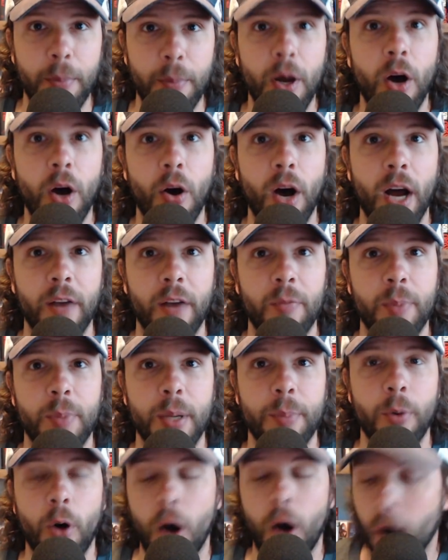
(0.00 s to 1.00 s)
a lot of
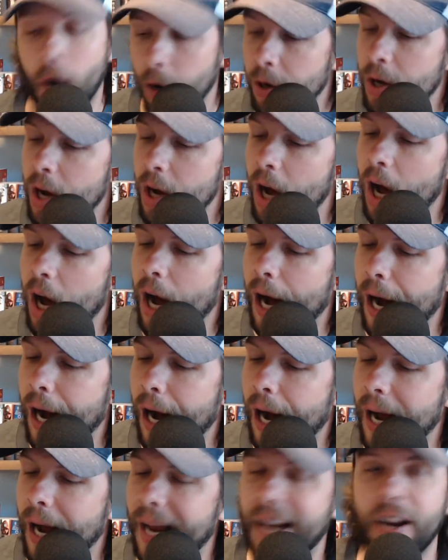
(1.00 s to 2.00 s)
people are.
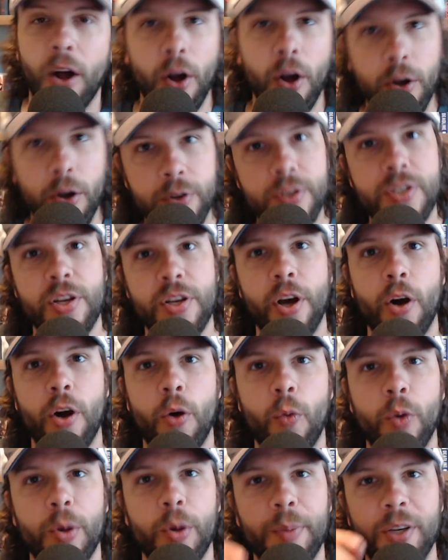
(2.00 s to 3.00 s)
Uh, and also,
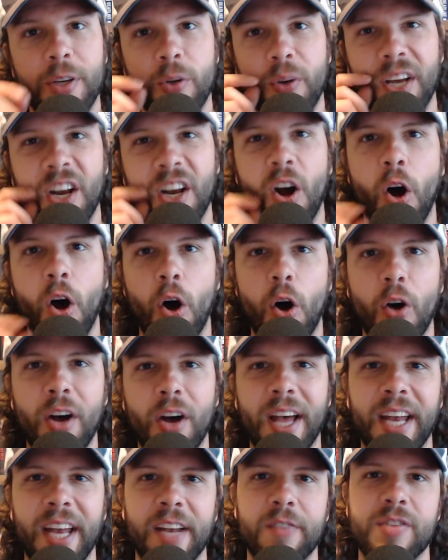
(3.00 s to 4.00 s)
we'll be doing an all
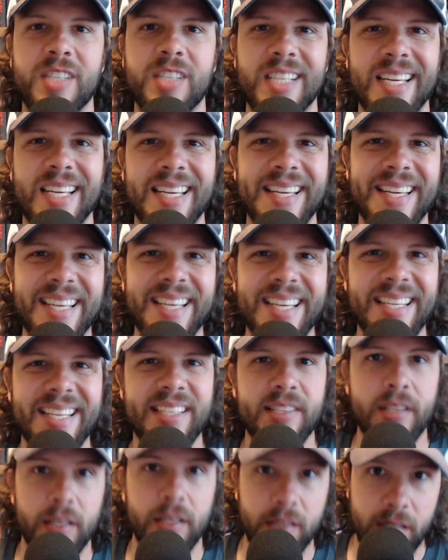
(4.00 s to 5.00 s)
N F C
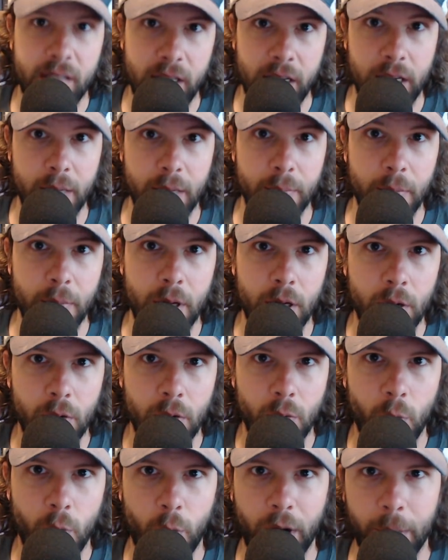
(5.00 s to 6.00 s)
East team
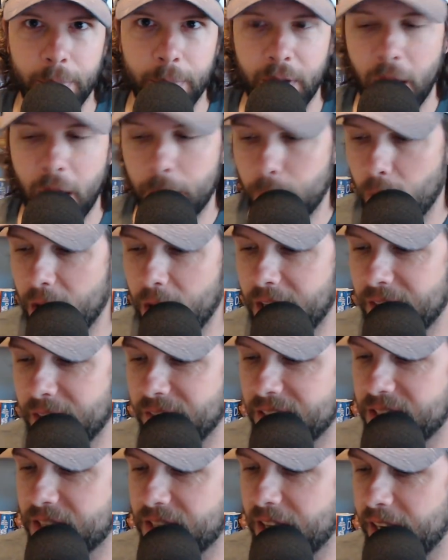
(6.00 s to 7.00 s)
when I'm done breaking
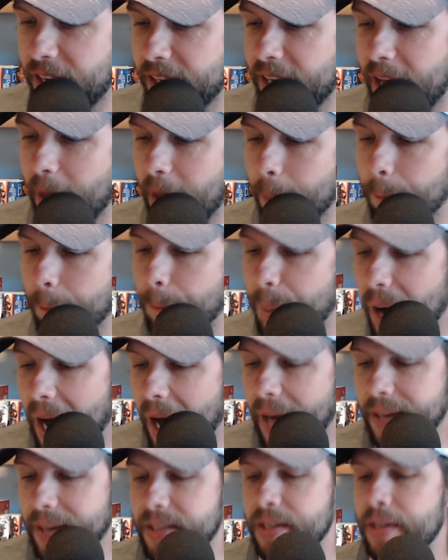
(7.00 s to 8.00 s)
this thing down.
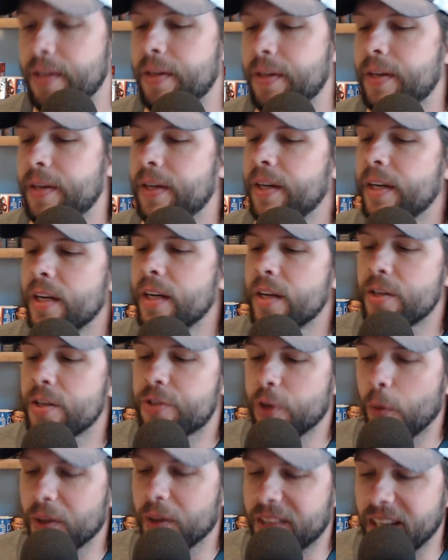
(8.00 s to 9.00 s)
But,
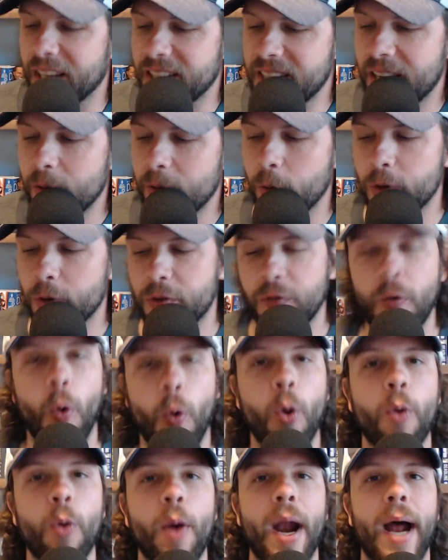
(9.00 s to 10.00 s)
so what they did was
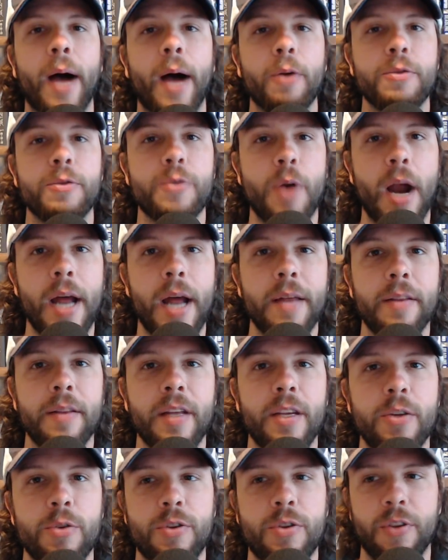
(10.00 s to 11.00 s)
four rounds, right? They
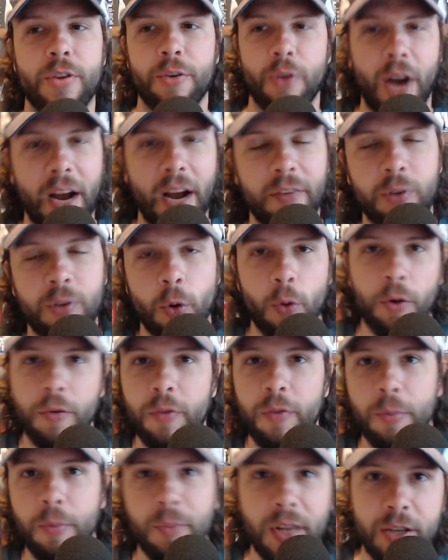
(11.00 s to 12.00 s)
used the draft order
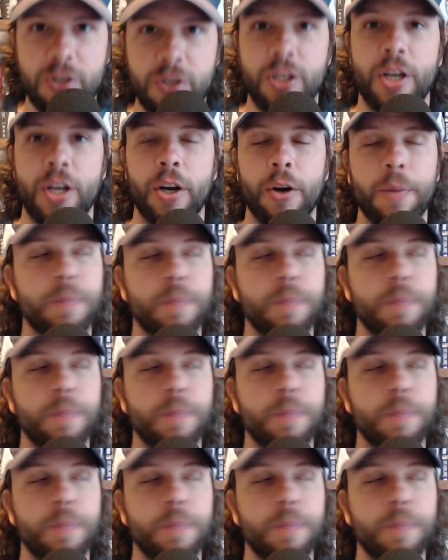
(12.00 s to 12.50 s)
from this year,